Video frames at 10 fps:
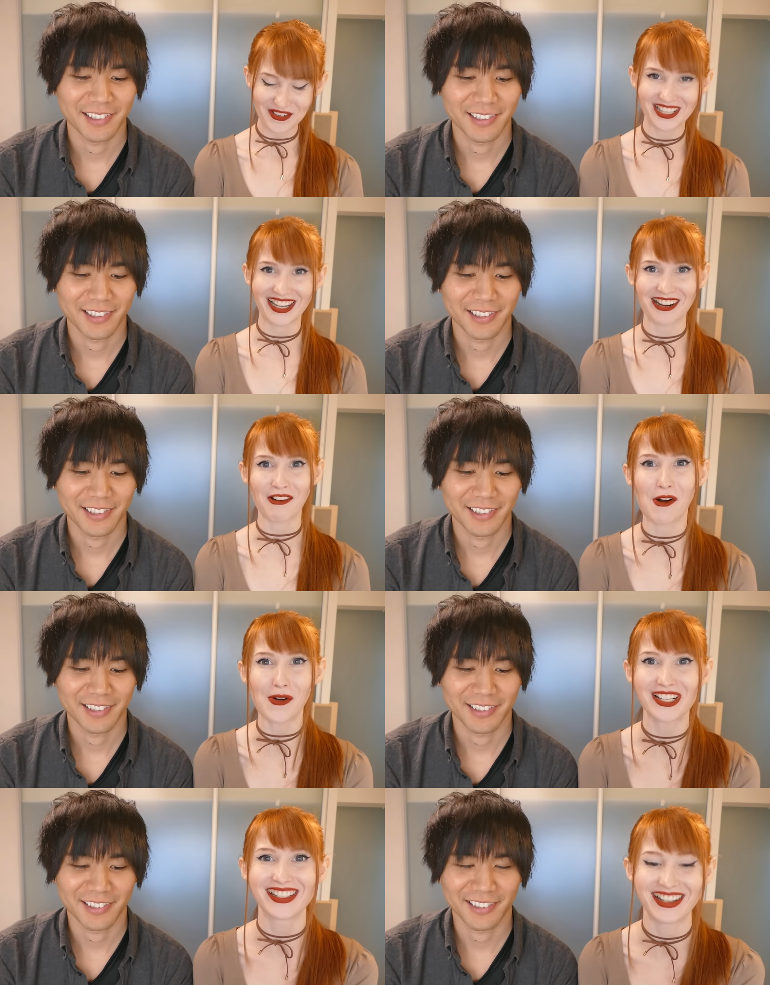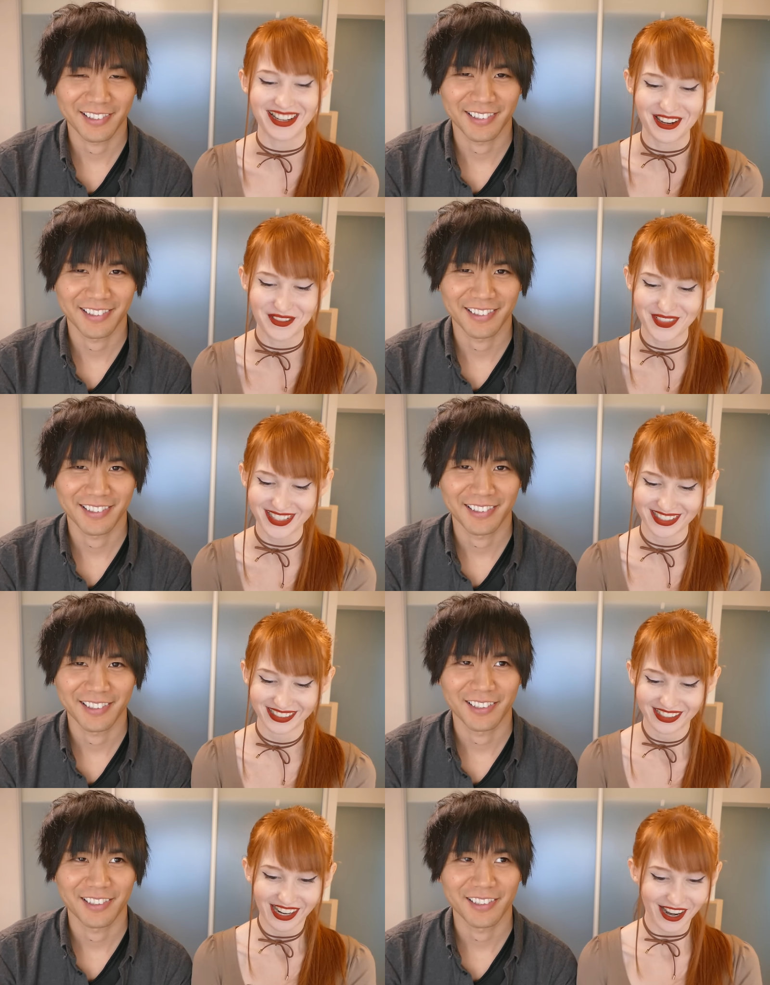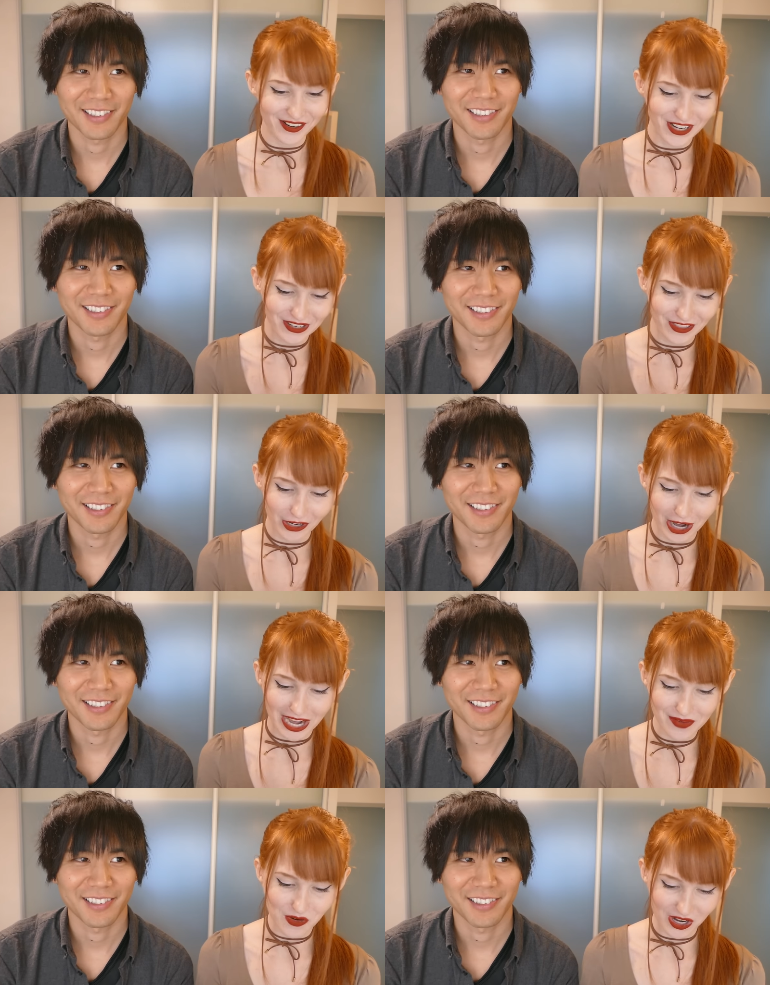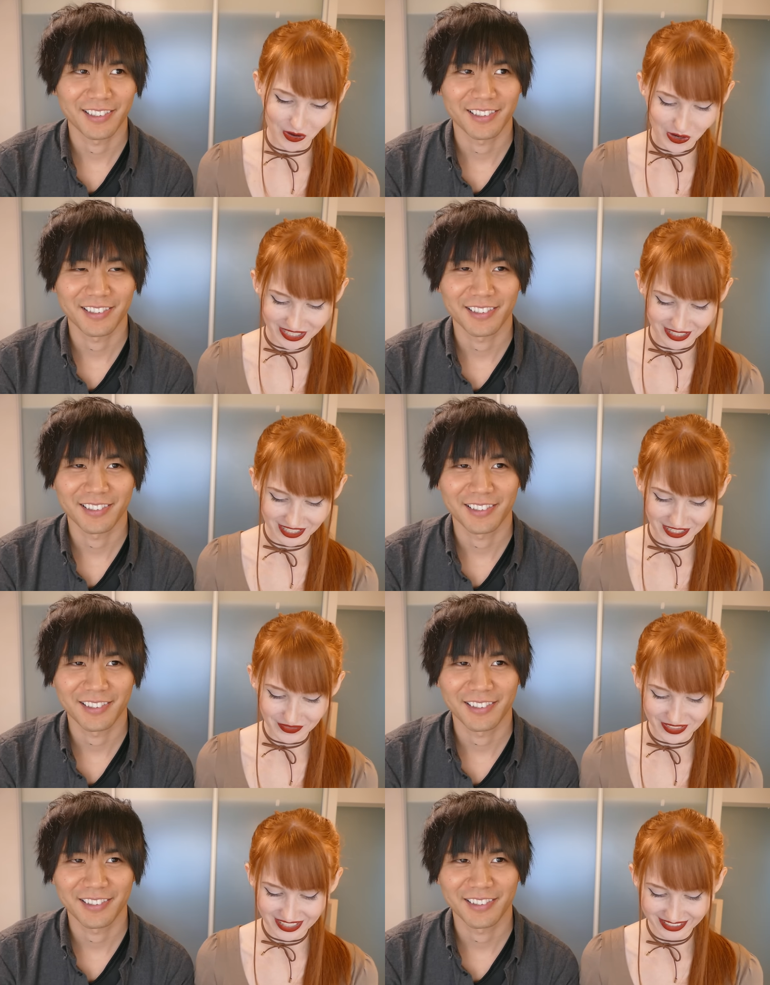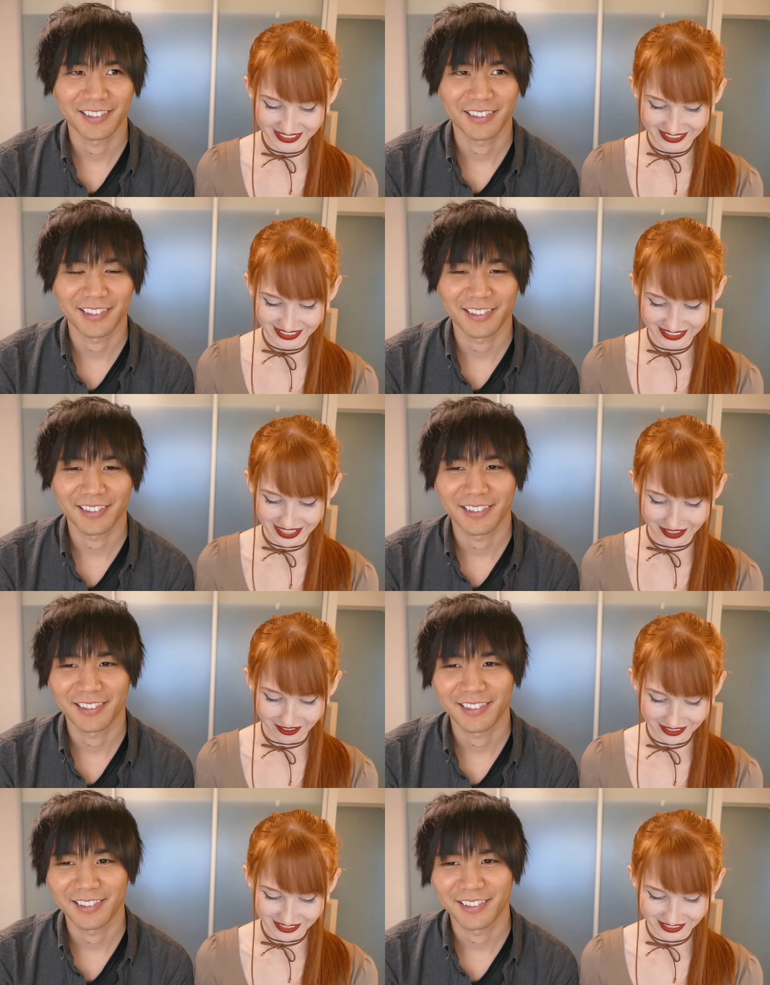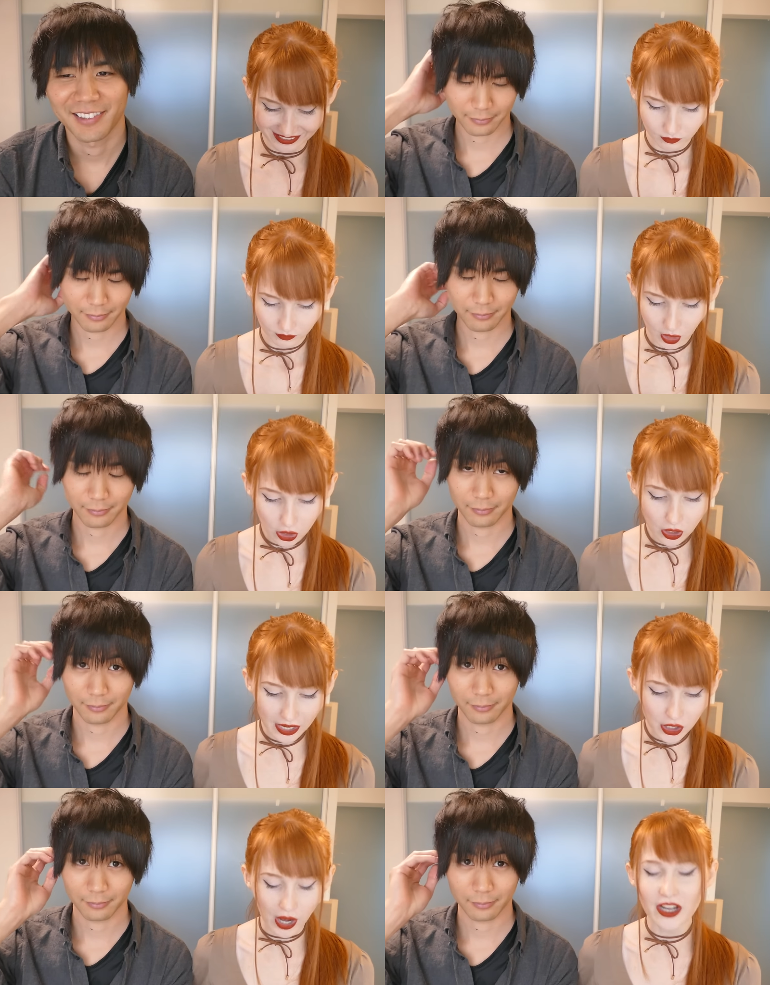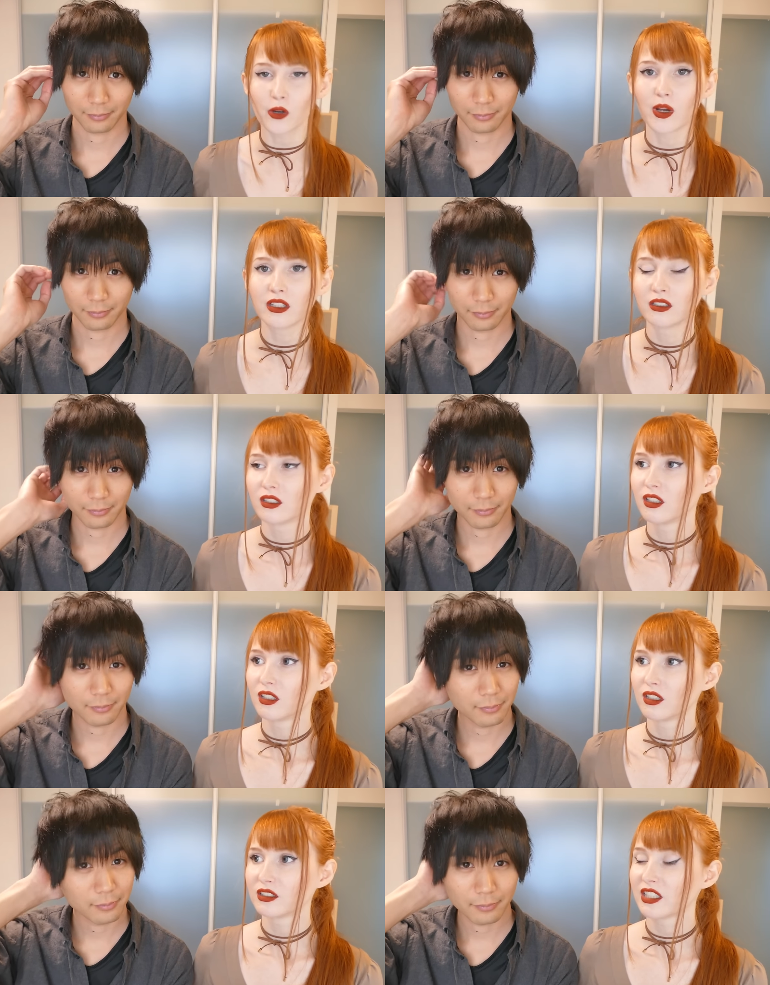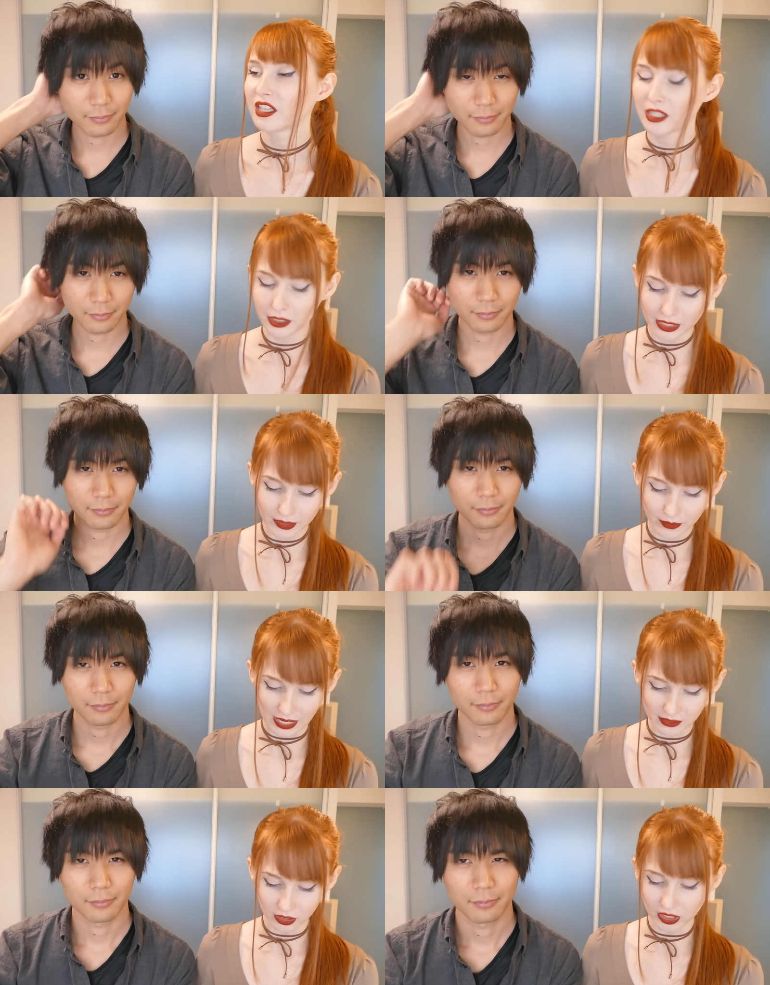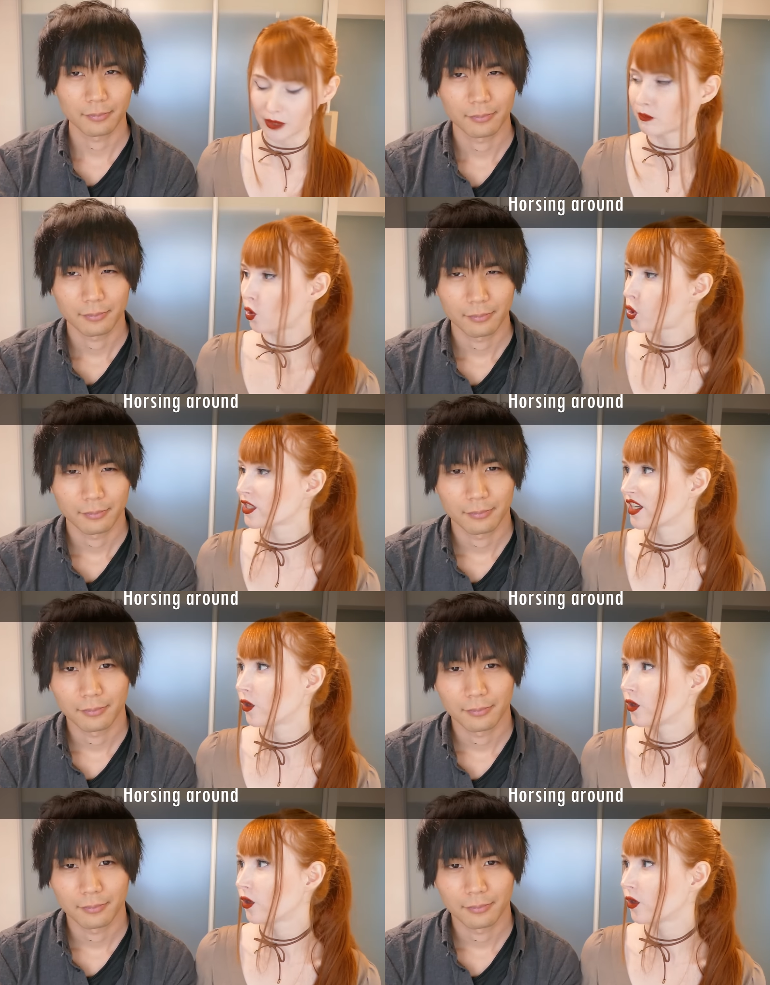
Speaker 1: we like our horse idioms. I wonder if there are any more horse idioms. Hang on. Oh, I know, I know one. I didn't even have to look it up. Horsing